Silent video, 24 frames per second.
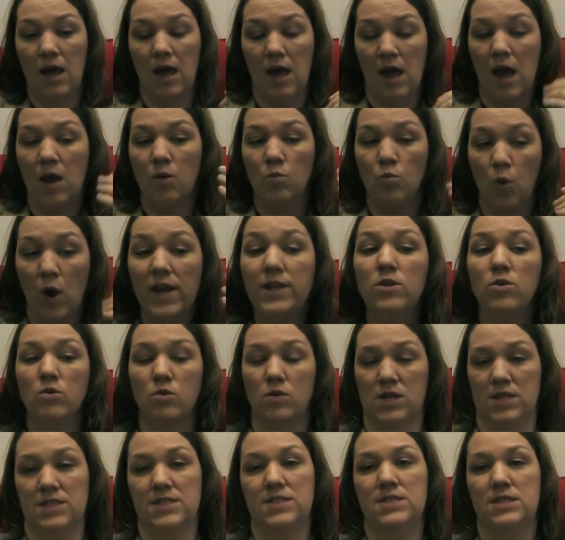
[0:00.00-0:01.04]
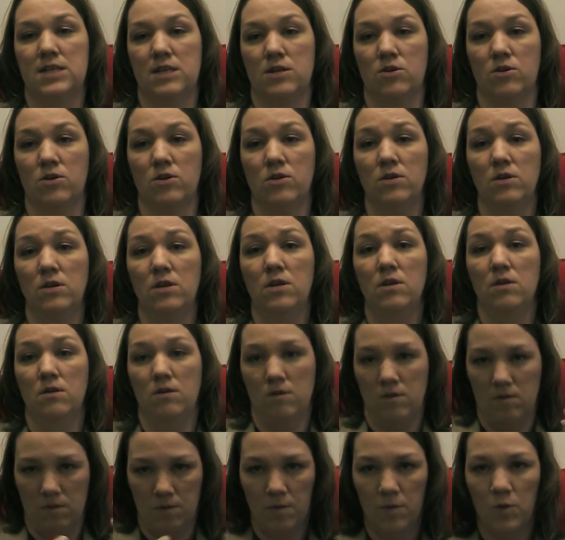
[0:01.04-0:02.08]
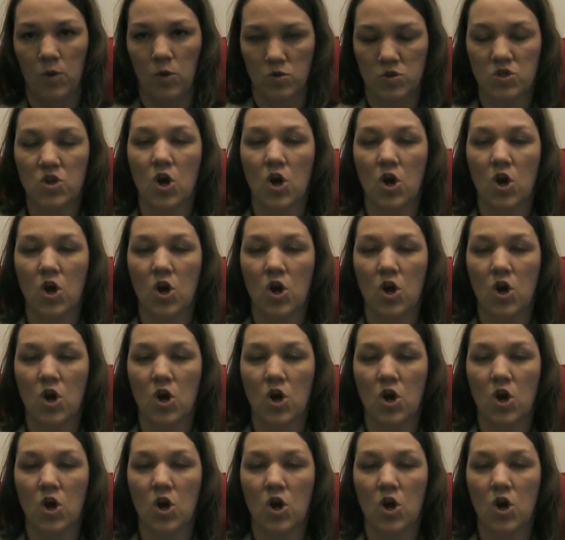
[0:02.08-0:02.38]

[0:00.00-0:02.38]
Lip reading: when you consider those